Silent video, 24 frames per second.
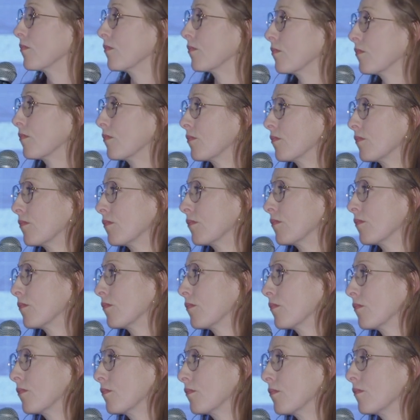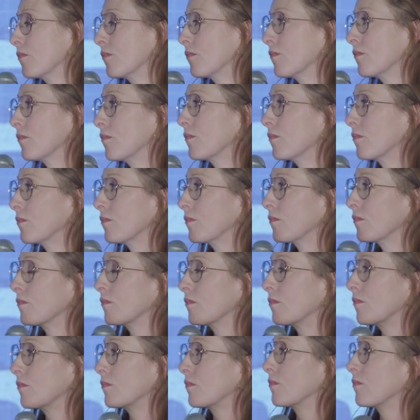
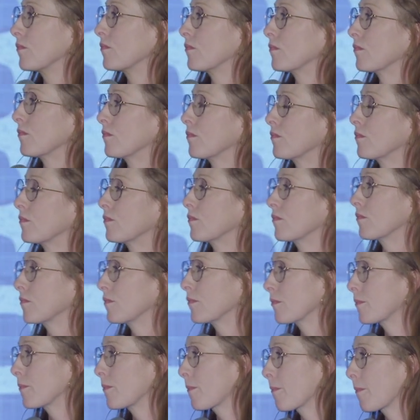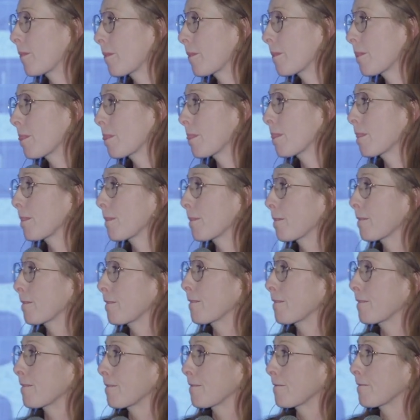
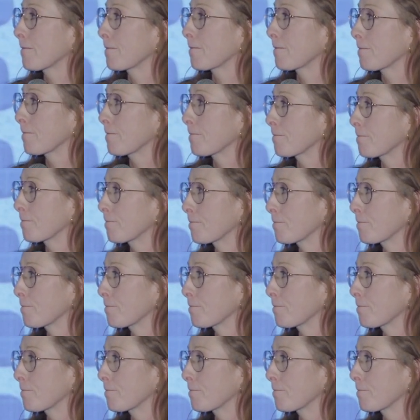(silent)